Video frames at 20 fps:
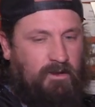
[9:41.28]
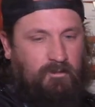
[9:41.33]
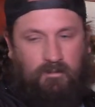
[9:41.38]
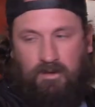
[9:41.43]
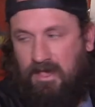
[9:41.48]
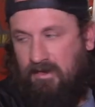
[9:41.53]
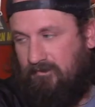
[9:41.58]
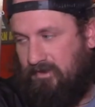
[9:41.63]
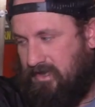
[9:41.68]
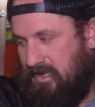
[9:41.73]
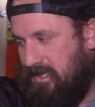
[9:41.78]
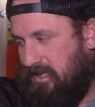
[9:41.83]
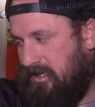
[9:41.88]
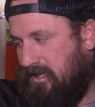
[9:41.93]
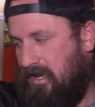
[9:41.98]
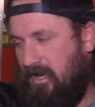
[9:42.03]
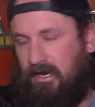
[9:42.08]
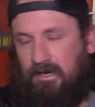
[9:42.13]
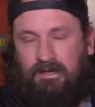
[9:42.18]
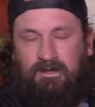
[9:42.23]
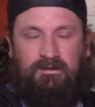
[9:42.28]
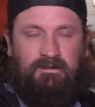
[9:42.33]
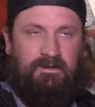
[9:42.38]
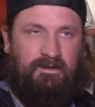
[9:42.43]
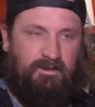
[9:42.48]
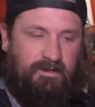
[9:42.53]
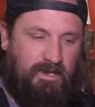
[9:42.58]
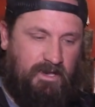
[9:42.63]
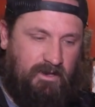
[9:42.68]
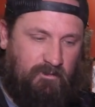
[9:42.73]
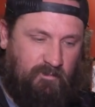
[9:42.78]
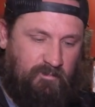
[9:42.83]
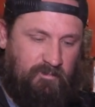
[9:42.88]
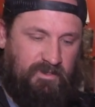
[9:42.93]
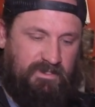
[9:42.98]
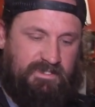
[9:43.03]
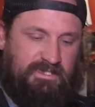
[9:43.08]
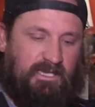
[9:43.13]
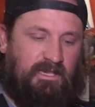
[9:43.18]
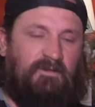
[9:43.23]
We have a heat gun, we'll
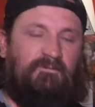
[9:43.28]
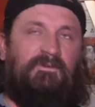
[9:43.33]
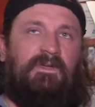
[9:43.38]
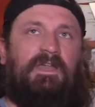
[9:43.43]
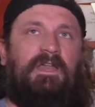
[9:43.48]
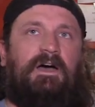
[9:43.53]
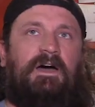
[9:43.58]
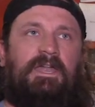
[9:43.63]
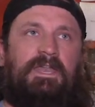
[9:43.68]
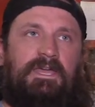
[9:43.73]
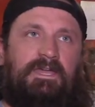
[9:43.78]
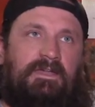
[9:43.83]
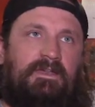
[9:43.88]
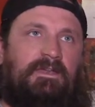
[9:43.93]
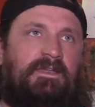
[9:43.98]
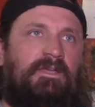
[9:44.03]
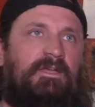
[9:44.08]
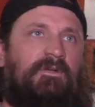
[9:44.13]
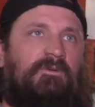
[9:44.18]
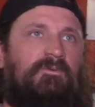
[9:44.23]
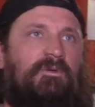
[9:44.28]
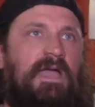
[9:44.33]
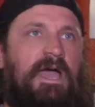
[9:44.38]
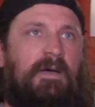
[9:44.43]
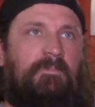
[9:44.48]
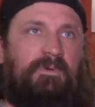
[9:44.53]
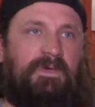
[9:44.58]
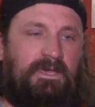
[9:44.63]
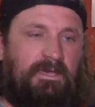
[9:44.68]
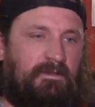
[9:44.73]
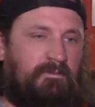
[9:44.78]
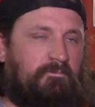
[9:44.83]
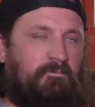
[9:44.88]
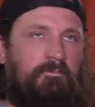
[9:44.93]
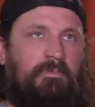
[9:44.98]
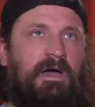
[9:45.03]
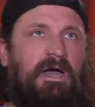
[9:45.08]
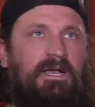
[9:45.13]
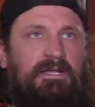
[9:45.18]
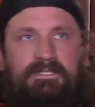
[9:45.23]
put cellophane on it, wrap
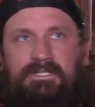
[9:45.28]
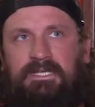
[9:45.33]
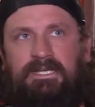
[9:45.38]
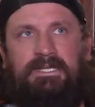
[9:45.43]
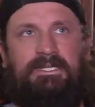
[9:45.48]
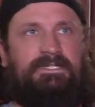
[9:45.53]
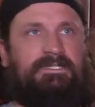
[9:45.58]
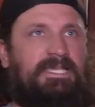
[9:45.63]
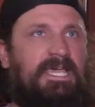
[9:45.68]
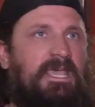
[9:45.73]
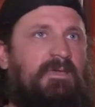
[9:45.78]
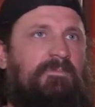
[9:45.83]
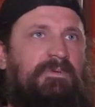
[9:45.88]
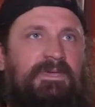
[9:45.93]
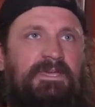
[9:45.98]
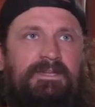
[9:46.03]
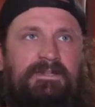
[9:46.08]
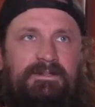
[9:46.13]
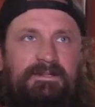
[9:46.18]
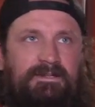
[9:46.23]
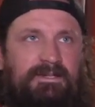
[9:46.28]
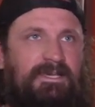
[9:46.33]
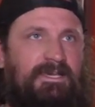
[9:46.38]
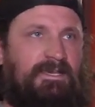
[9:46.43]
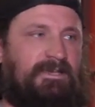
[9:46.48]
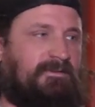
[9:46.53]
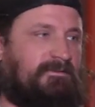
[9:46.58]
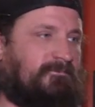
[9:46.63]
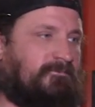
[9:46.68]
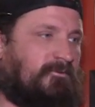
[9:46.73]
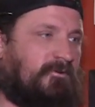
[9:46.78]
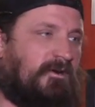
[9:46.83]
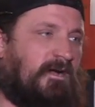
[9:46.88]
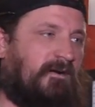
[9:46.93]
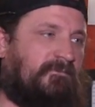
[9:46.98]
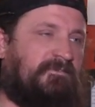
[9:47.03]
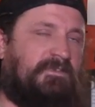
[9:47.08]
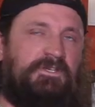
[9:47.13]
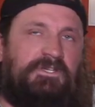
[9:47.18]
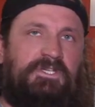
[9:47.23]
it, box it, tape it, and we're
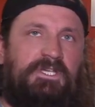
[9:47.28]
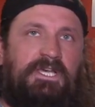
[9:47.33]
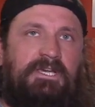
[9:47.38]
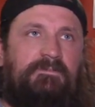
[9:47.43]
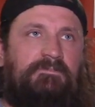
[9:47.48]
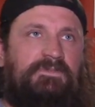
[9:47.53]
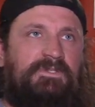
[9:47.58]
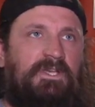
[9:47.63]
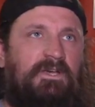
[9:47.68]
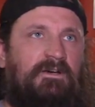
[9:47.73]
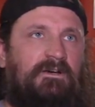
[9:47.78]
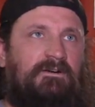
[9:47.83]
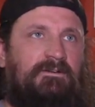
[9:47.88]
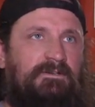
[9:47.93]
off to ship. So